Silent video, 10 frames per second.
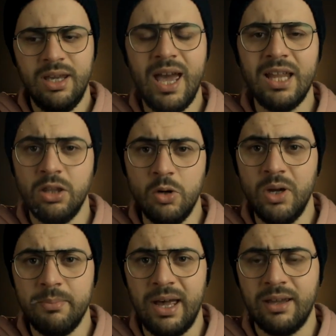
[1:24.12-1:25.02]
he had no
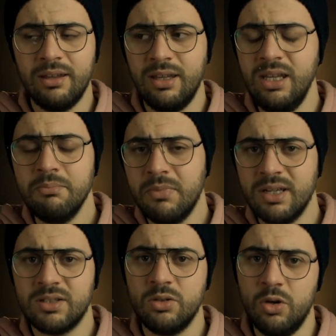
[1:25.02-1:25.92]
way back. He
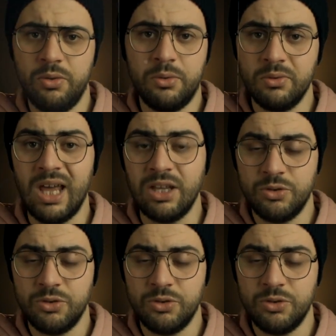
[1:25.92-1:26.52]
must go through that